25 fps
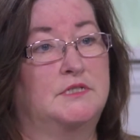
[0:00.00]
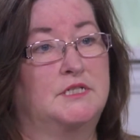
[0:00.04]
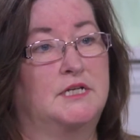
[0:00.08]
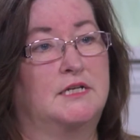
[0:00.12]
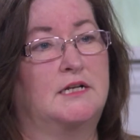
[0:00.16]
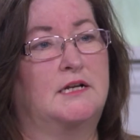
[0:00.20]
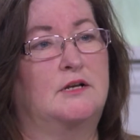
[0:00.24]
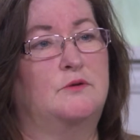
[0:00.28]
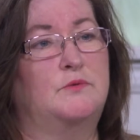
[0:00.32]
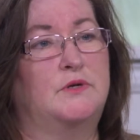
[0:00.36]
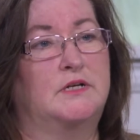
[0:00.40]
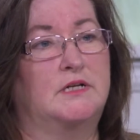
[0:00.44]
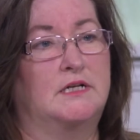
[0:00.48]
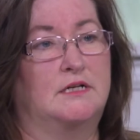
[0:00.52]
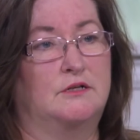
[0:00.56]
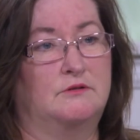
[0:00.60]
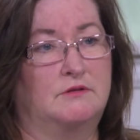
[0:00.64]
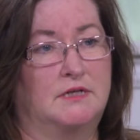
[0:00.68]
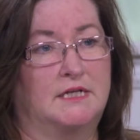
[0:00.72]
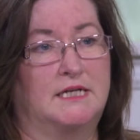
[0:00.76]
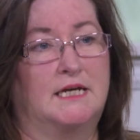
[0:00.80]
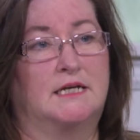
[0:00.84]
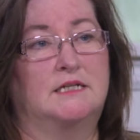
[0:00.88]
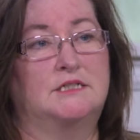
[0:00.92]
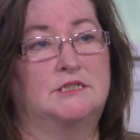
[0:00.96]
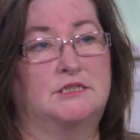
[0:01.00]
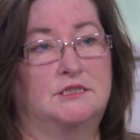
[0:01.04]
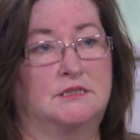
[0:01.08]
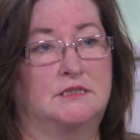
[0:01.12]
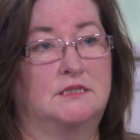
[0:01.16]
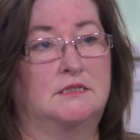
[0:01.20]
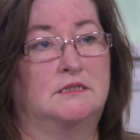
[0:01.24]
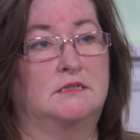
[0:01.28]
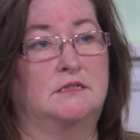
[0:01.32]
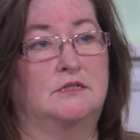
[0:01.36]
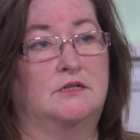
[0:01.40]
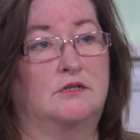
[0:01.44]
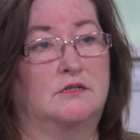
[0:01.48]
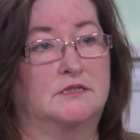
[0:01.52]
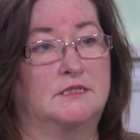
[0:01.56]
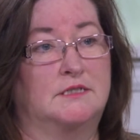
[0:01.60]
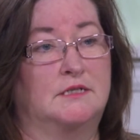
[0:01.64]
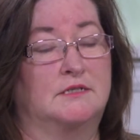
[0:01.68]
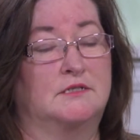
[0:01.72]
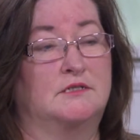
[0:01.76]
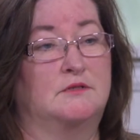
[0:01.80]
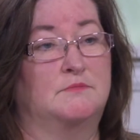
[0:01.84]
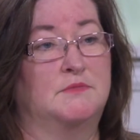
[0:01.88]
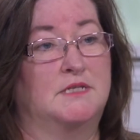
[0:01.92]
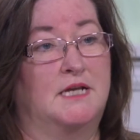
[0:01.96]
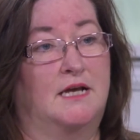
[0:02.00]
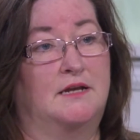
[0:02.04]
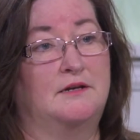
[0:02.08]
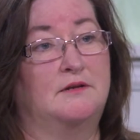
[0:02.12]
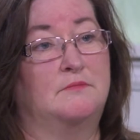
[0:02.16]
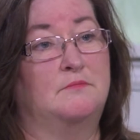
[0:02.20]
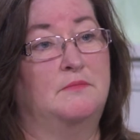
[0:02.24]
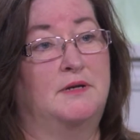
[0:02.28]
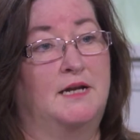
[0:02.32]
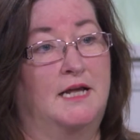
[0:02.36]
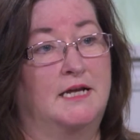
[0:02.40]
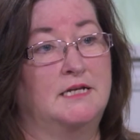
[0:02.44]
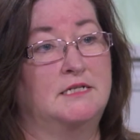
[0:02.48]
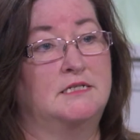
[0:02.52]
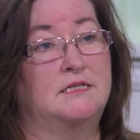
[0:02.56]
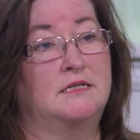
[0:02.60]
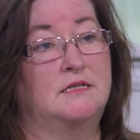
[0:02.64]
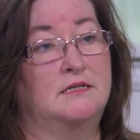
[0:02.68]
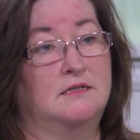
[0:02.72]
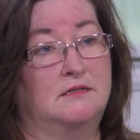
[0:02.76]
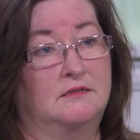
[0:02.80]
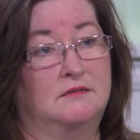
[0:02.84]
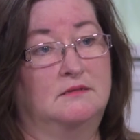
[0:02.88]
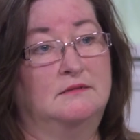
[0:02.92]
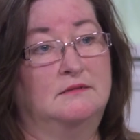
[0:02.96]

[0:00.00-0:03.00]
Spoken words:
particularly where irrigation, you know, systems aren't in place yet.